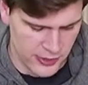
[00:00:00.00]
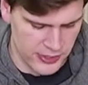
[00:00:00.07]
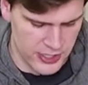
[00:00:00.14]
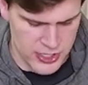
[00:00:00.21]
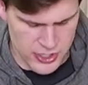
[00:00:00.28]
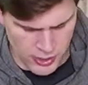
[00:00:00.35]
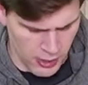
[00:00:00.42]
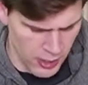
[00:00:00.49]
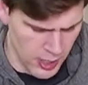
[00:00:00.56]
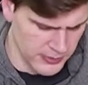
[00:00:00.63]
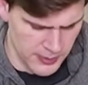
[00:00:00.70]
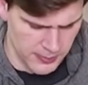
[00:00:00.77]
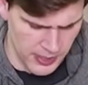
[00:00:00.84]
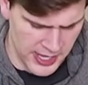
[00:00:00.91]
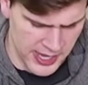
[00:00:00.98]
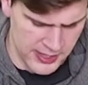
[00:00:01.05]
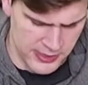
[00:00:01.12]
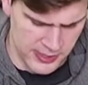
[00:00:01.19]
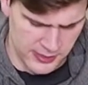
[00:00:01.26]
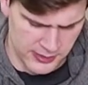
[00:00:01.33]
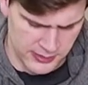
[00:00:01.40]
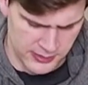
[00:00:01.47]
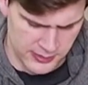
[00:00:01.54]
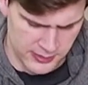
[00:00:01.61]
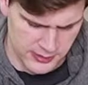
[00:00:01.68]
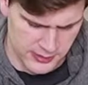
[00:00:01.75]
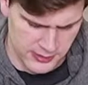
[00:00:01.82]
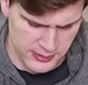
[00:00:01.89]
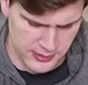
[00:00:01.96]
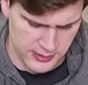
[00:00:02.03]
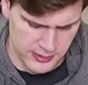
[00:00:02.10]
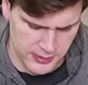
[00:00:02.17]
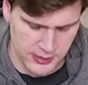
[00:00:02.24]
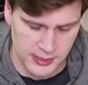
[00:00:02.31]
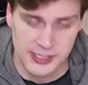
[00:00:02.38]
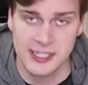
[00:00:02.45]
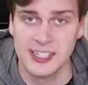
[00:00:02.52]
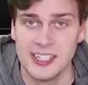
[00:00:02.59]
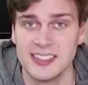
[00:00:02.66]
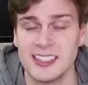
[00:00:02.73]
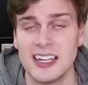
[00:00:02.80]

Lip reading: and then you go, oh, I'm going to play in the